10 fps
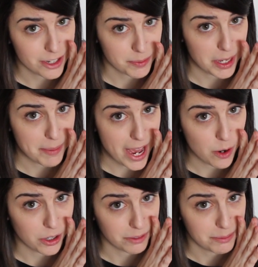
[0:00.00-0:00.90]
display
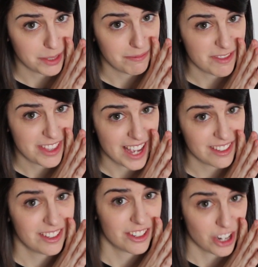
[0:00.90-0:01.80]
power, but
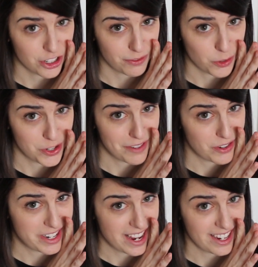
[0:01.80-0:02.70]
that's a discussion for a
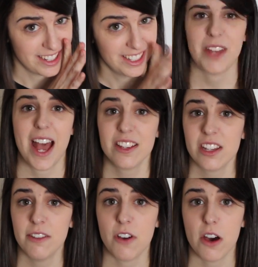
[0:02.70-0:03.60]
different day. As
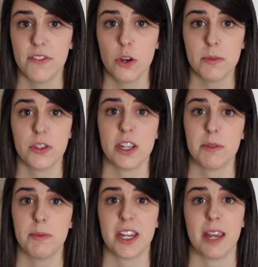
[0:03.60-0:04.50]
they evolved though,
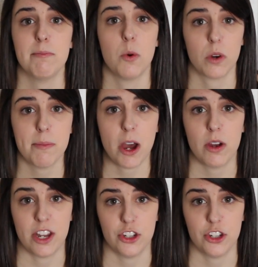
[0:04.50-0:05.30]
museums became more about